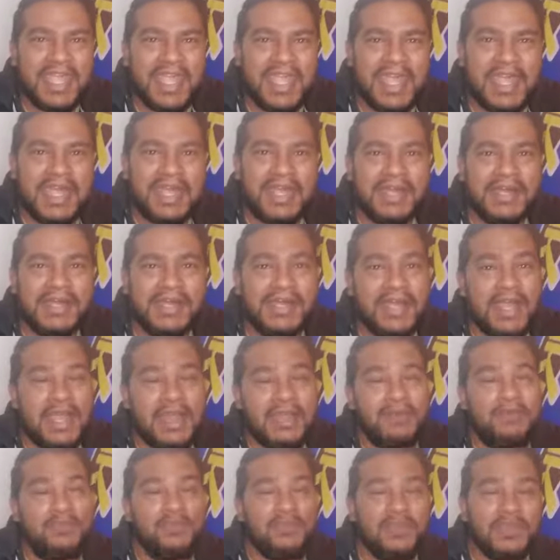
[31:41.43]

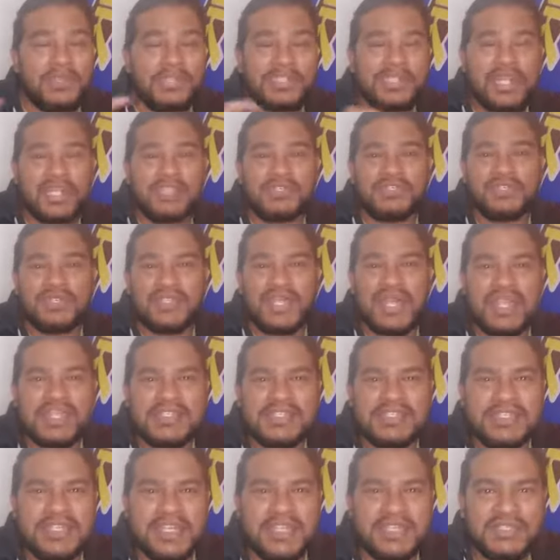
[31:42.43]
I will catch you
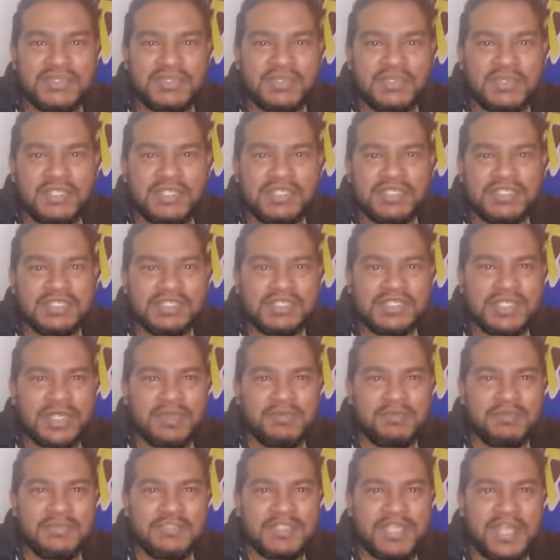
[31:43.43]
guys next week,
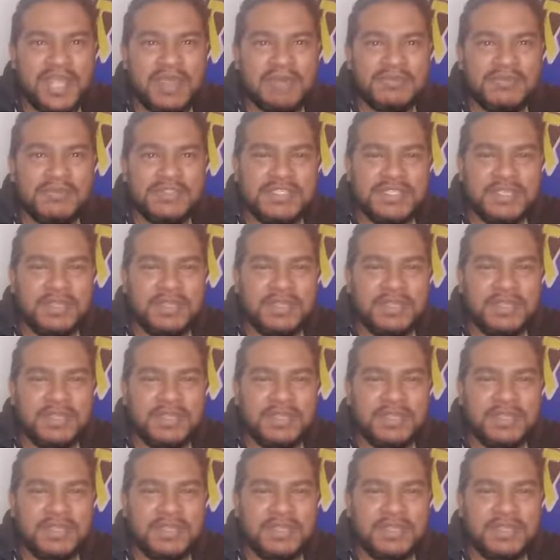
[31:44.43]
same time,